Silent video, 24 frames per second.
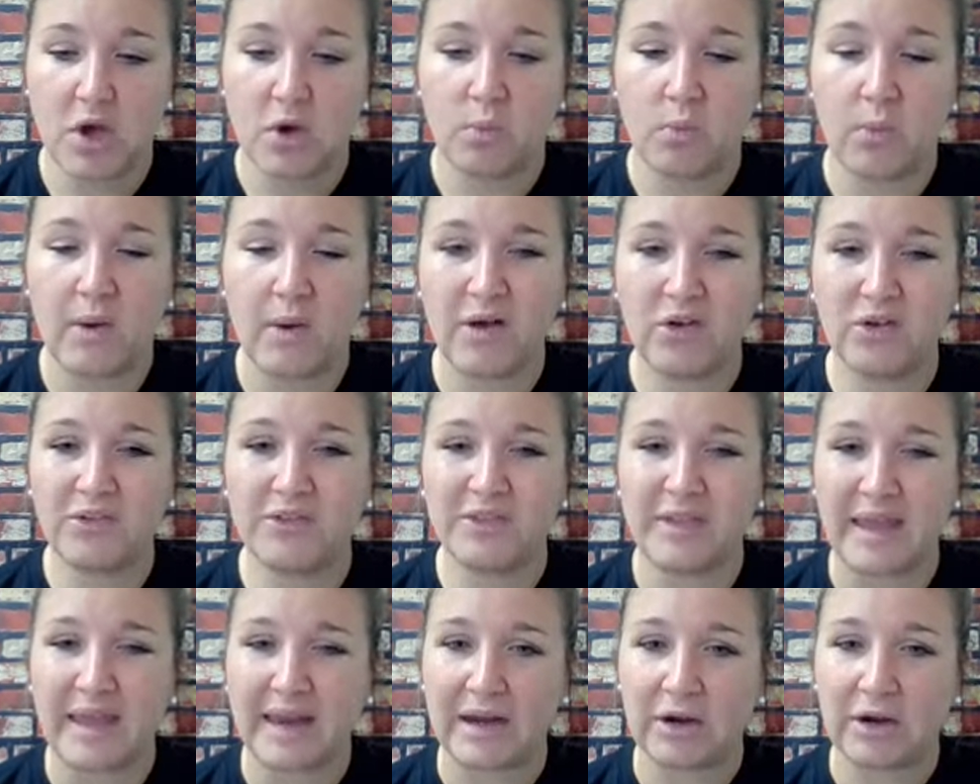Well,
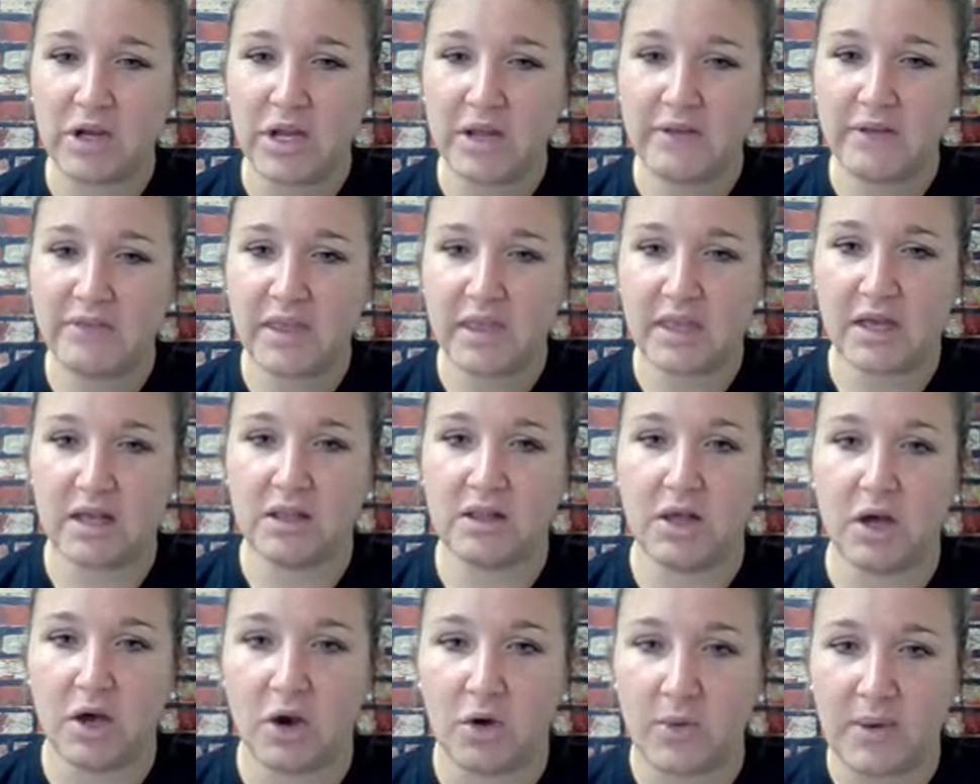the area of the
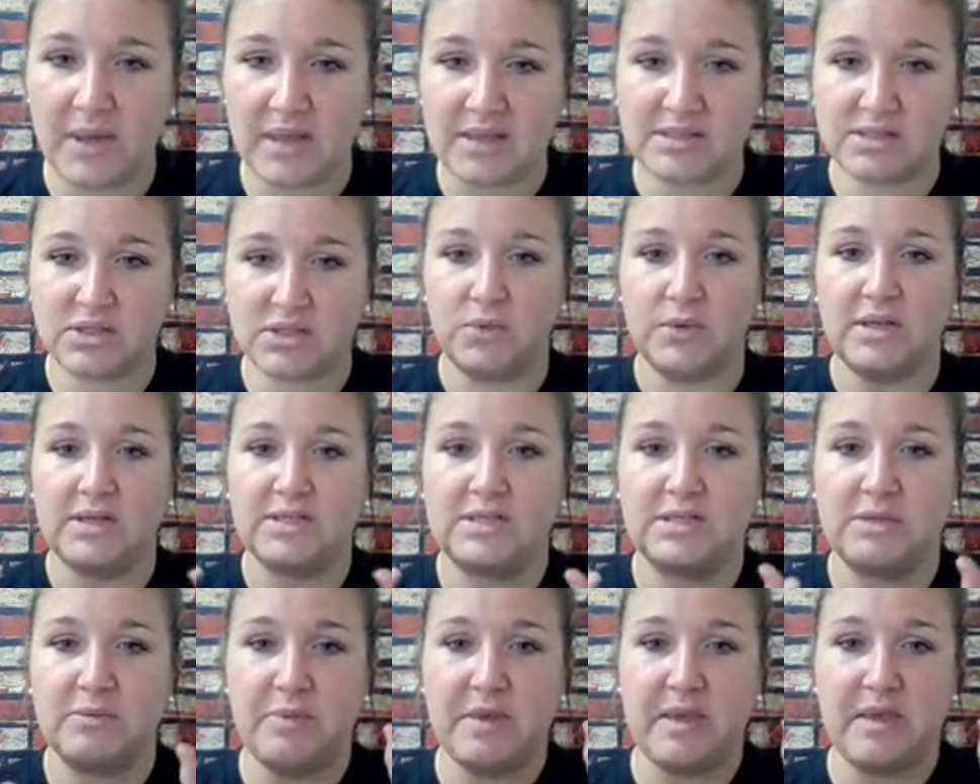yellow is going
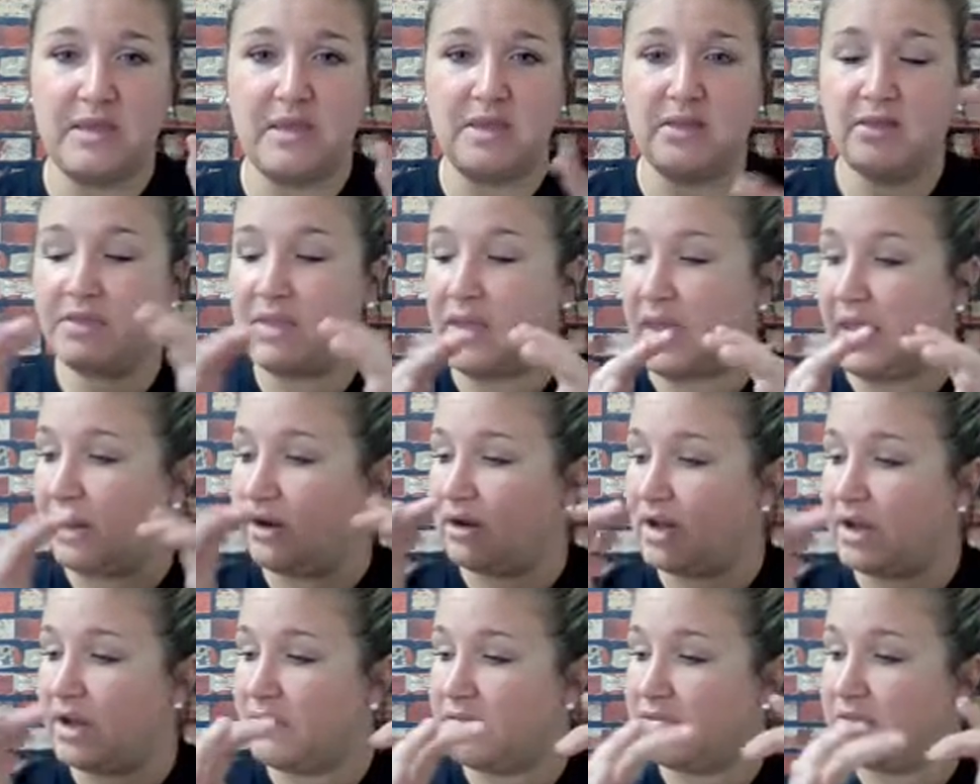to be the
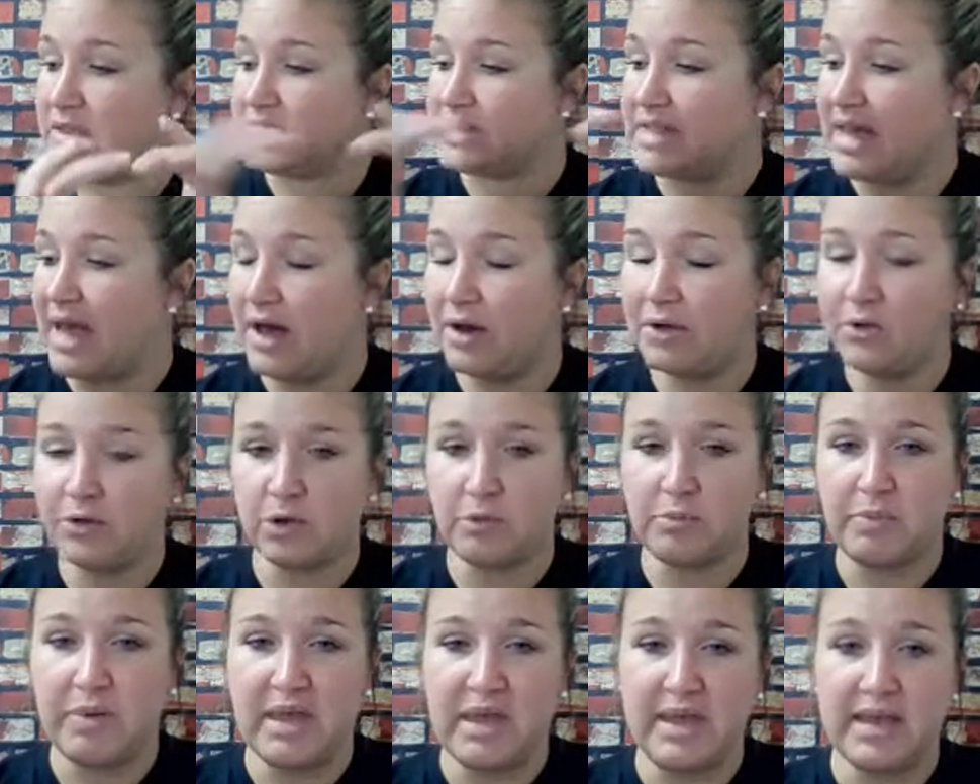area of this outer
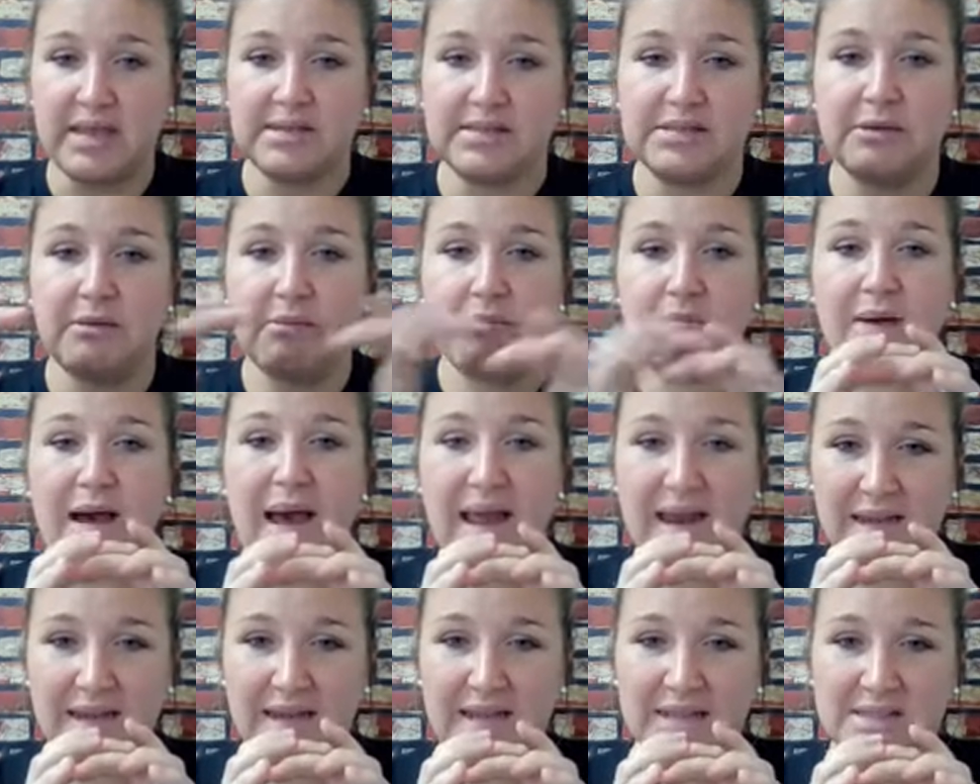piece
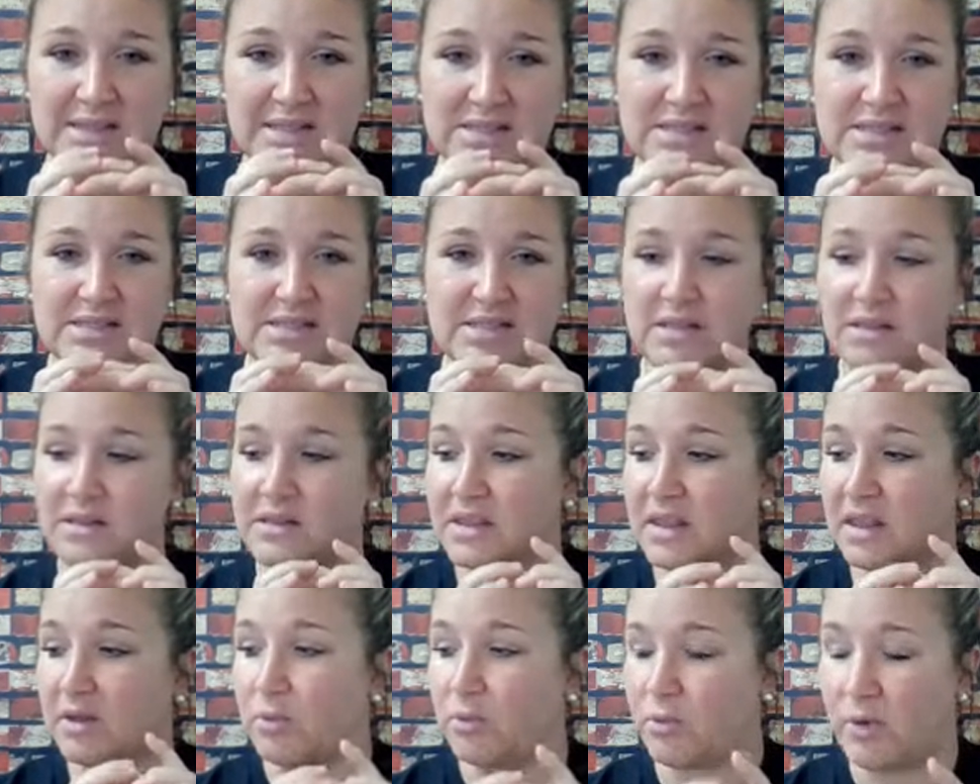minus
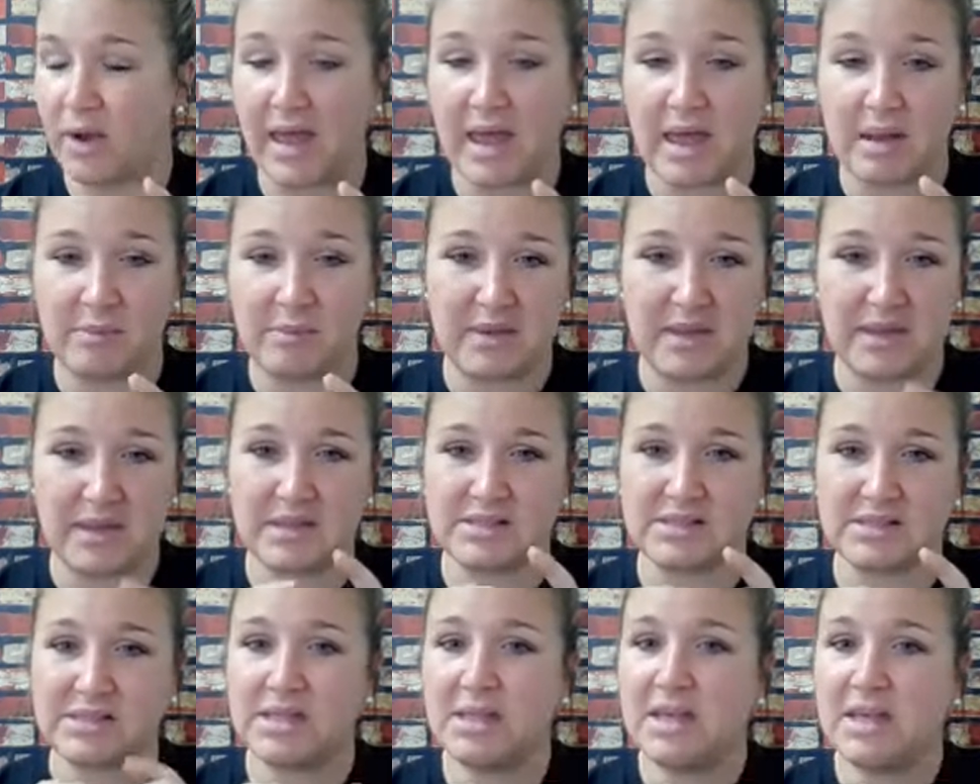the red
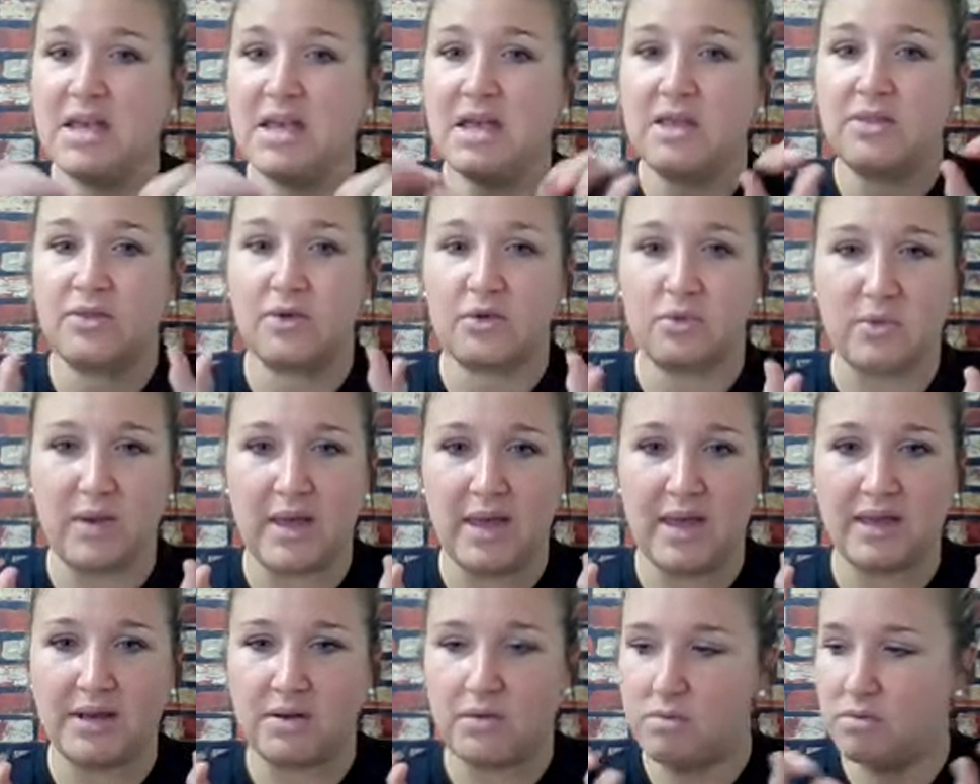because the
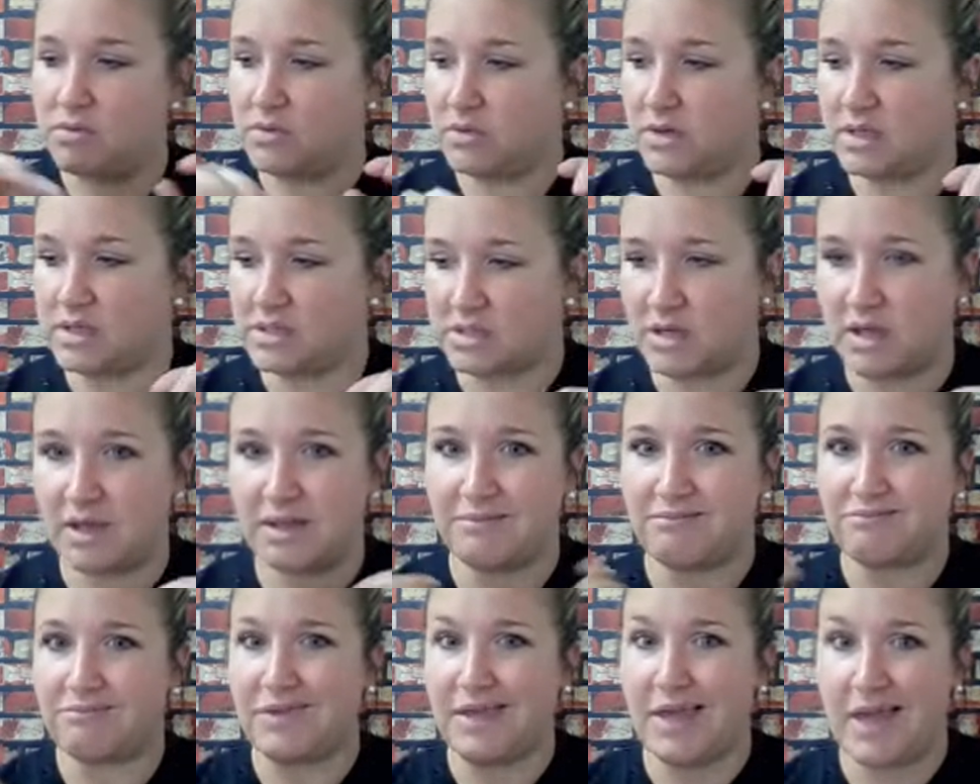red does not
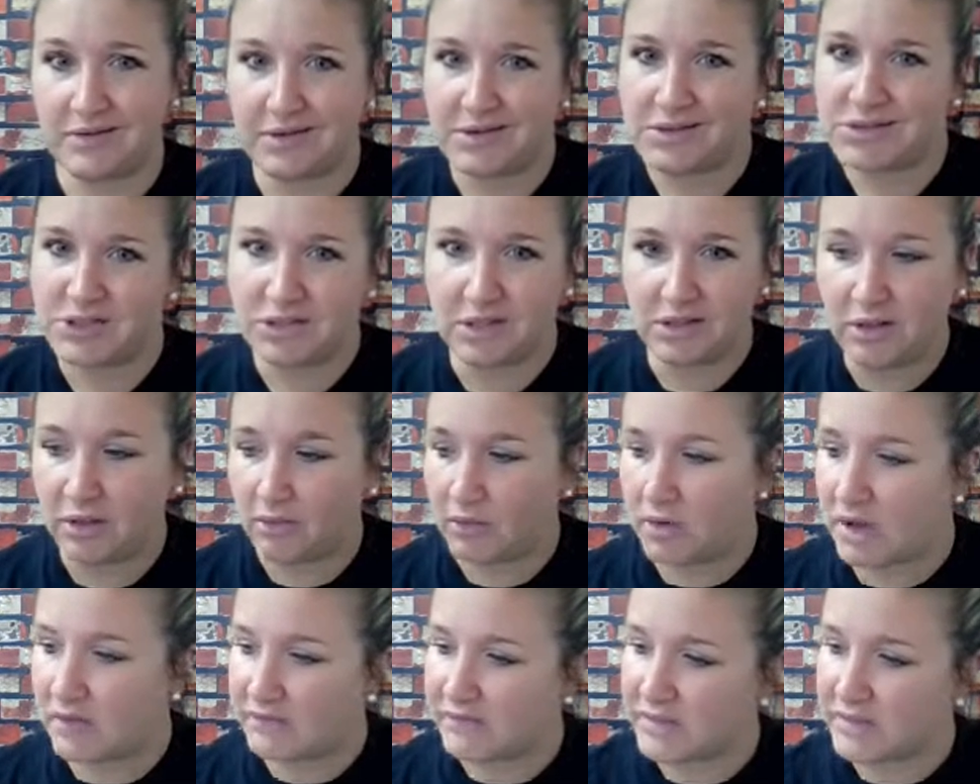count as yellow,
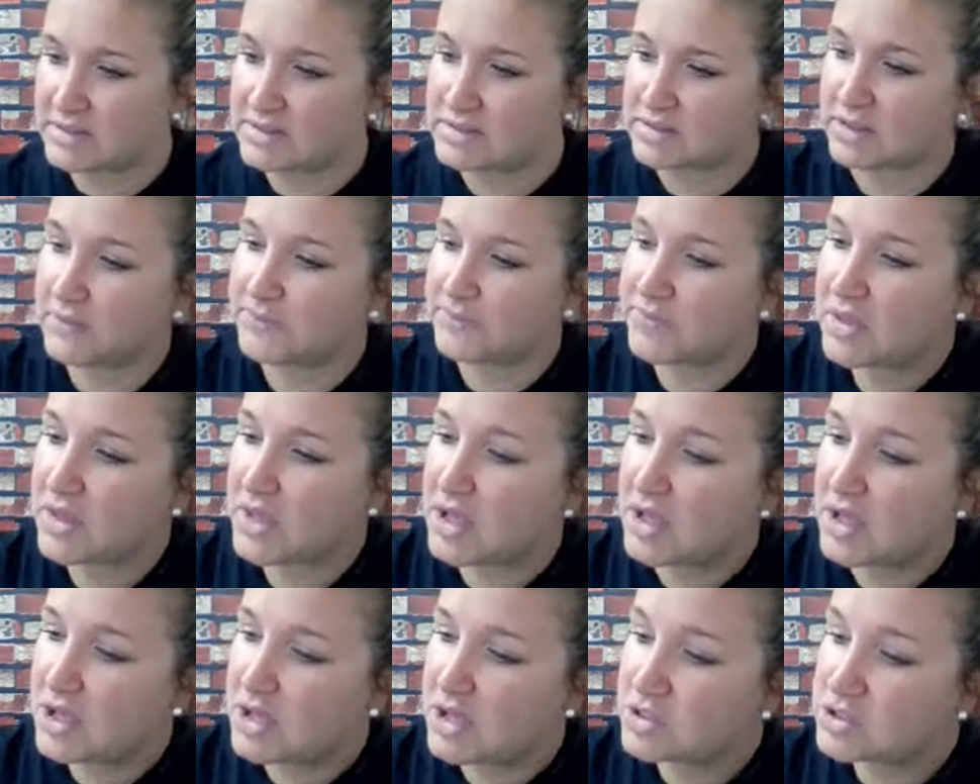obviously.
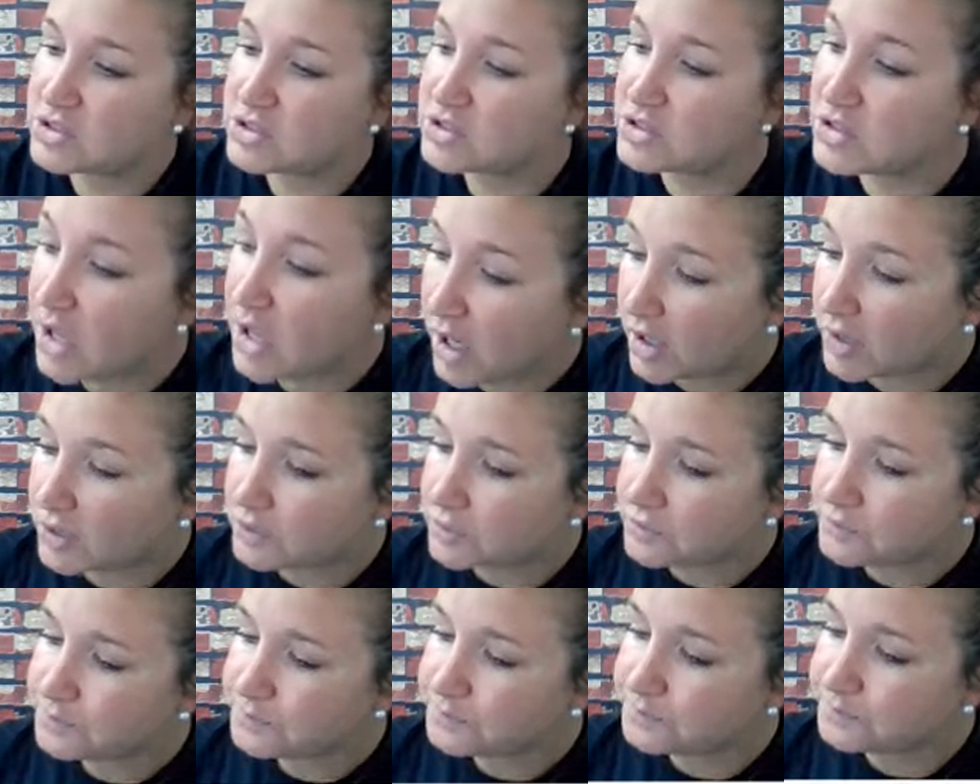
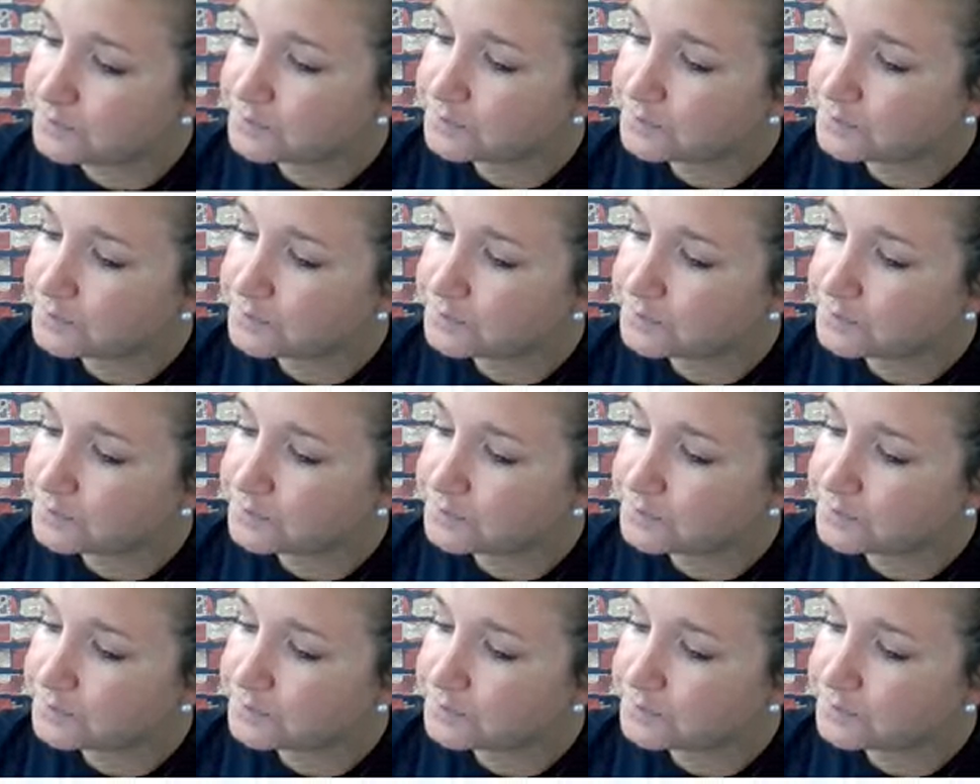So